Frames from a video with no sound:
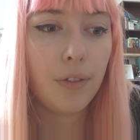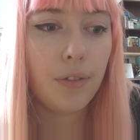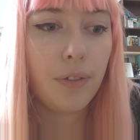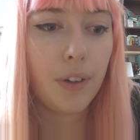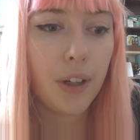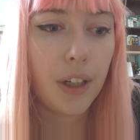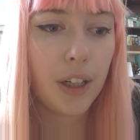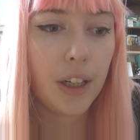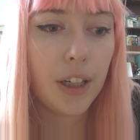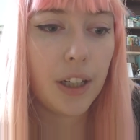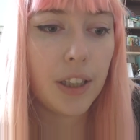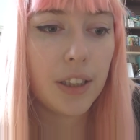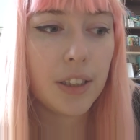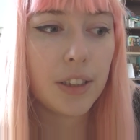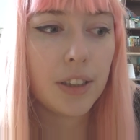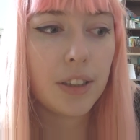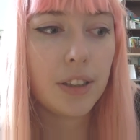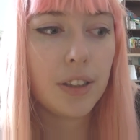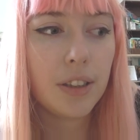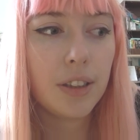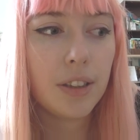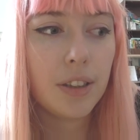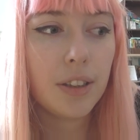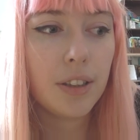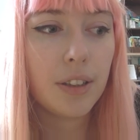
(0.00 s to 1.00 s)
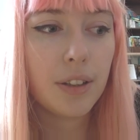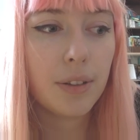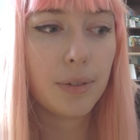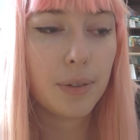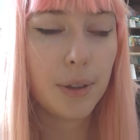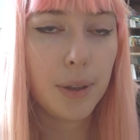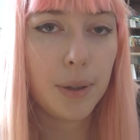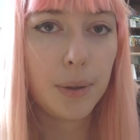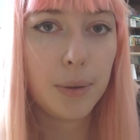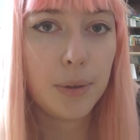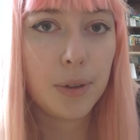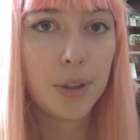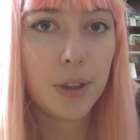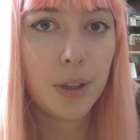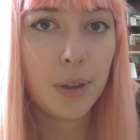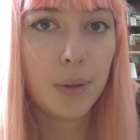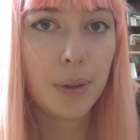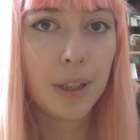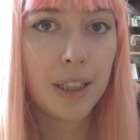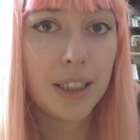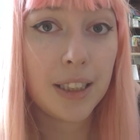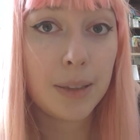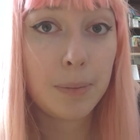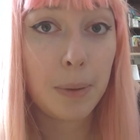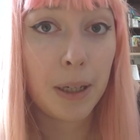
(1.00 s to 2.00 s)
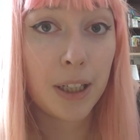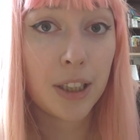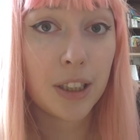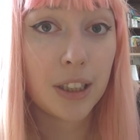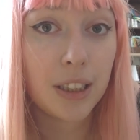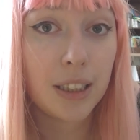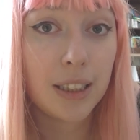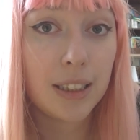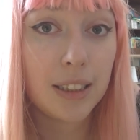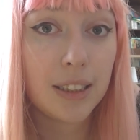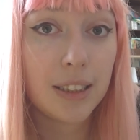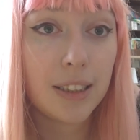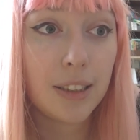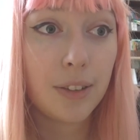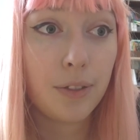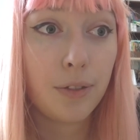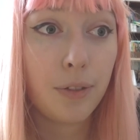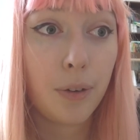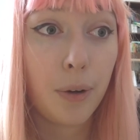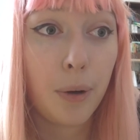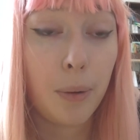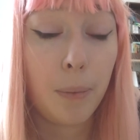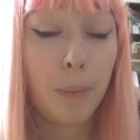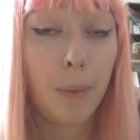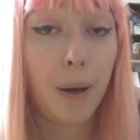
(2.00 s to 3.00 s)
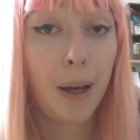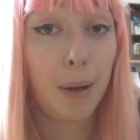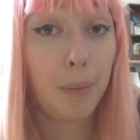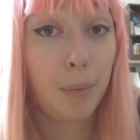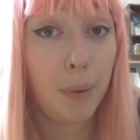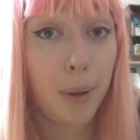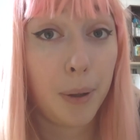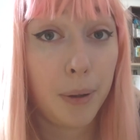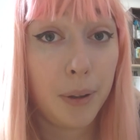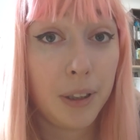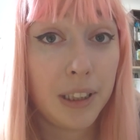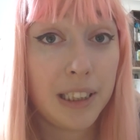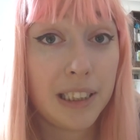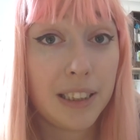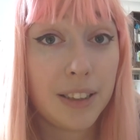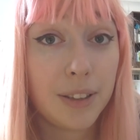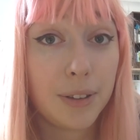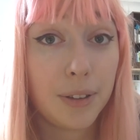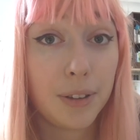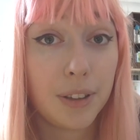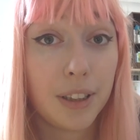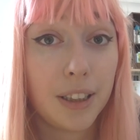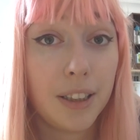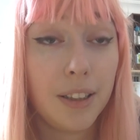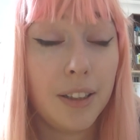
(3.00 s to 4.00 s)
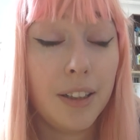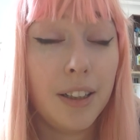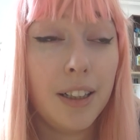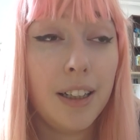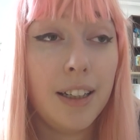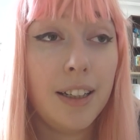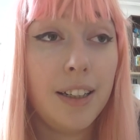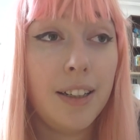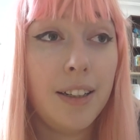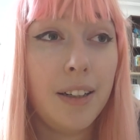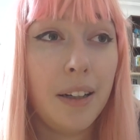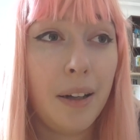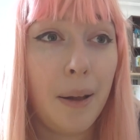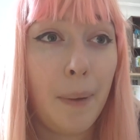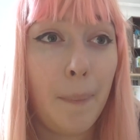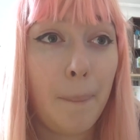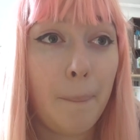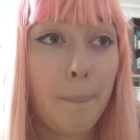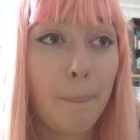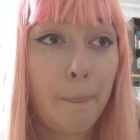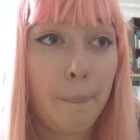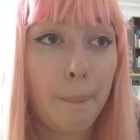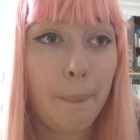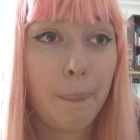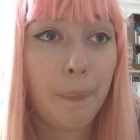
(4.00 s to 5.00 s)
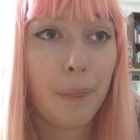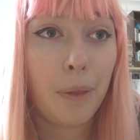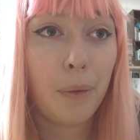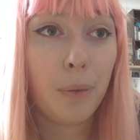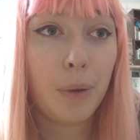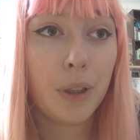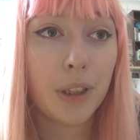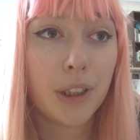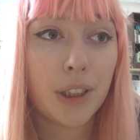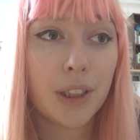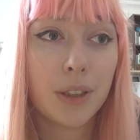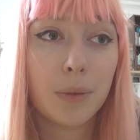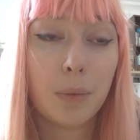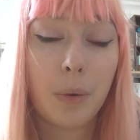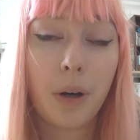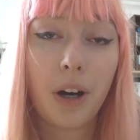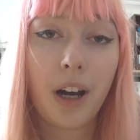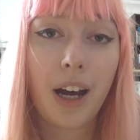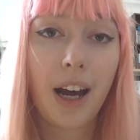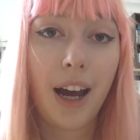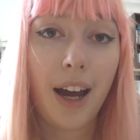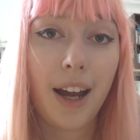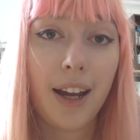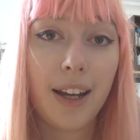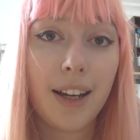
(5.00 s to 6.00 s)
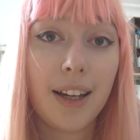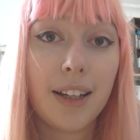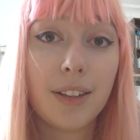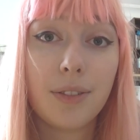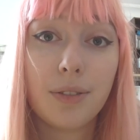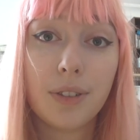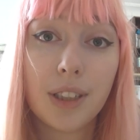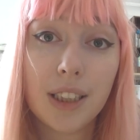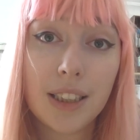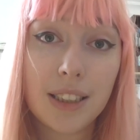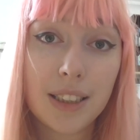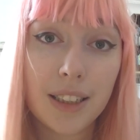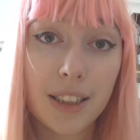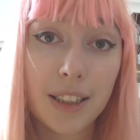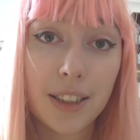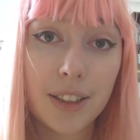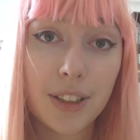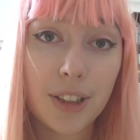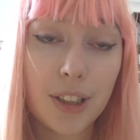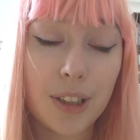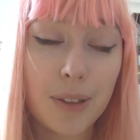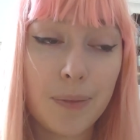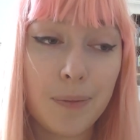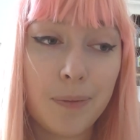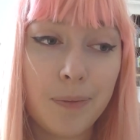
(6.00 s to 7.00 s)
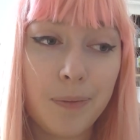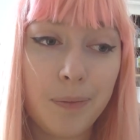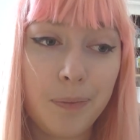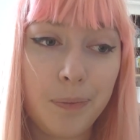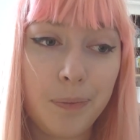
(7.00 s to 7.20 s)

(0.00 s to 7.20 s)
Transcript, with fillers: referred through to a specialist for bipolar disorder, which is what I had researched.